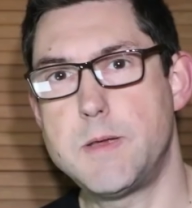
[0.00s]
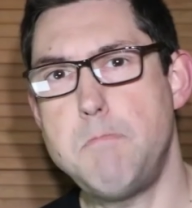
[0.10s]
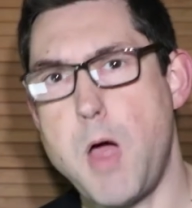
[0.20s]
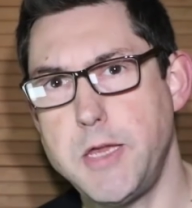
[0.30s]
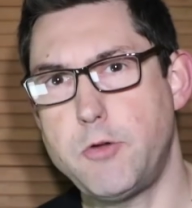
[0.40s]
some
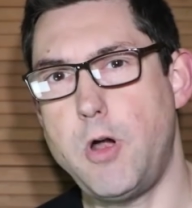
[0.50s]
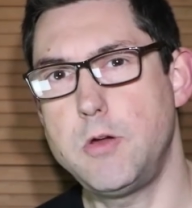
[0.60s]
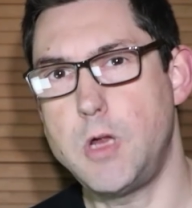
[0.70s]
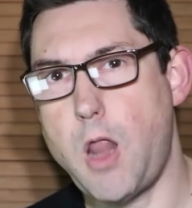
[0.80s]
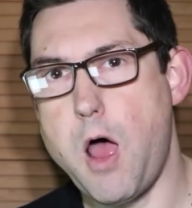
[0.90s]
micro
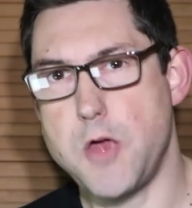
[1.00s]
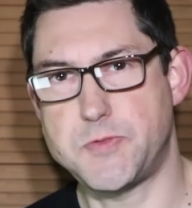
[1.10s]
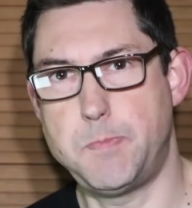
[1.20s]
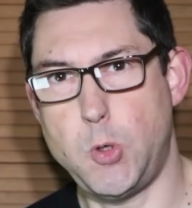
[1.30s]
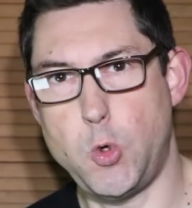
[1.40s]

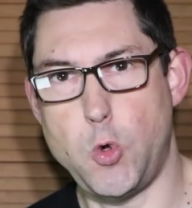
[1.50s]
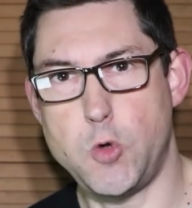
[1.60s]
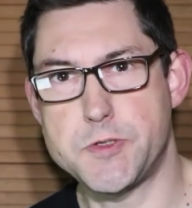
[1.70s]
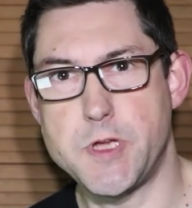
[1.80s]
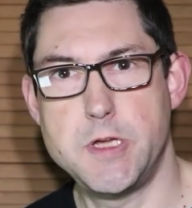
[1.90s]
glass
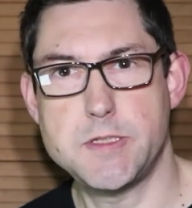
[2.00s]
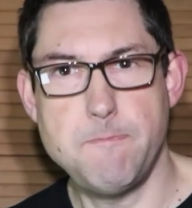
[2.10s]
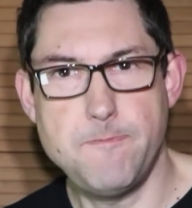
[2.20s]
balls, some